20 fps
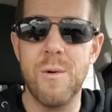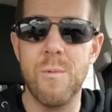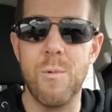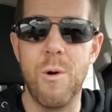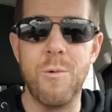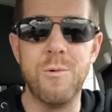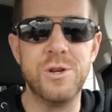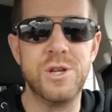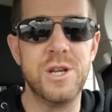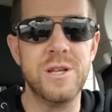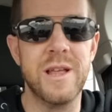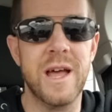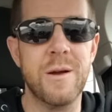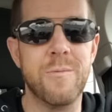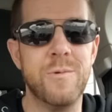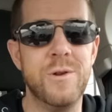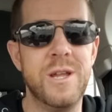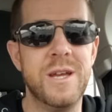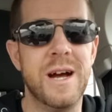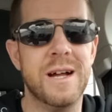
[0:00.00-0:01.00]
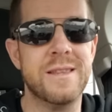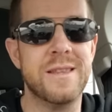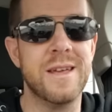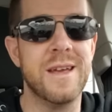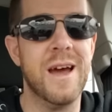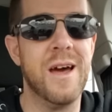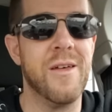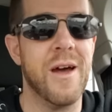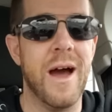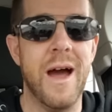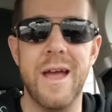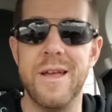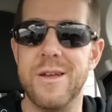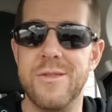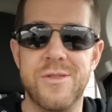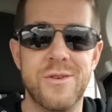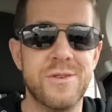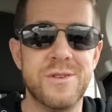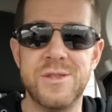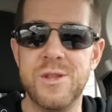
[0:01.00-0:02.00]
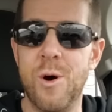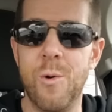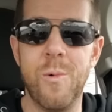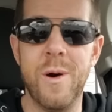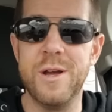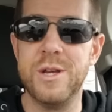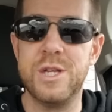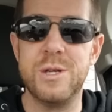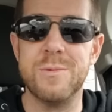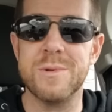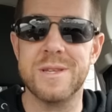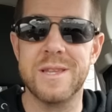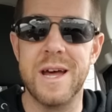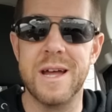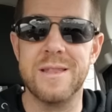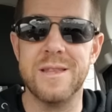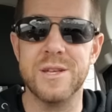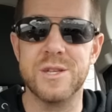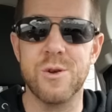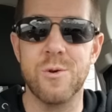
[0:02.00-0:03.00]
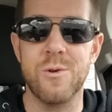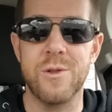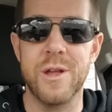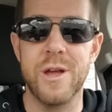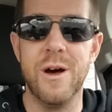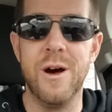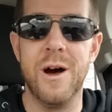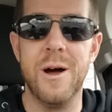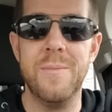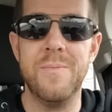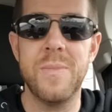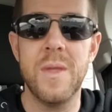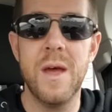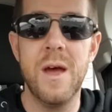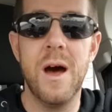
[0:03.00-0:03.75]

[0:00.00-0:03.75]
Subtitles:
What was she like when you got together? There's no way she was like this early on,